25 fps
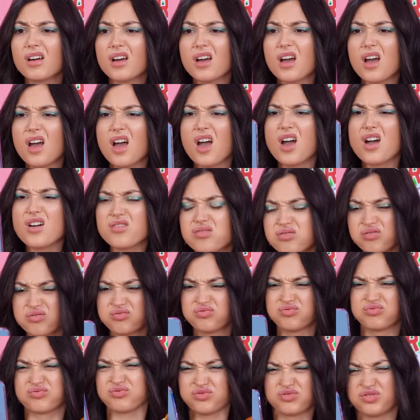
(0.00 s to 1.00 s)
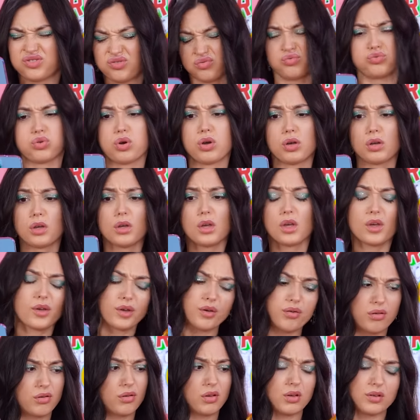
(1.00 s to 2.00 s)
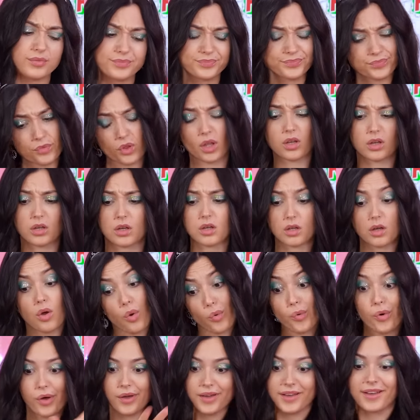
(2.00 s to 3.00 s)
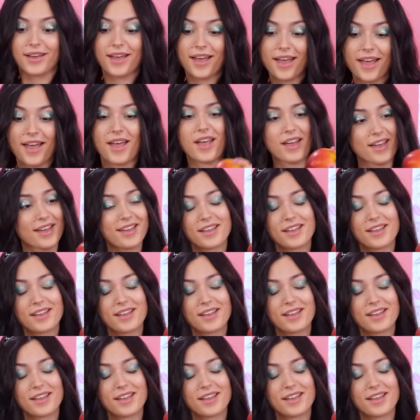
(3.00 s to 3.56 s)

No burgers? Maybe they'll like something healthier?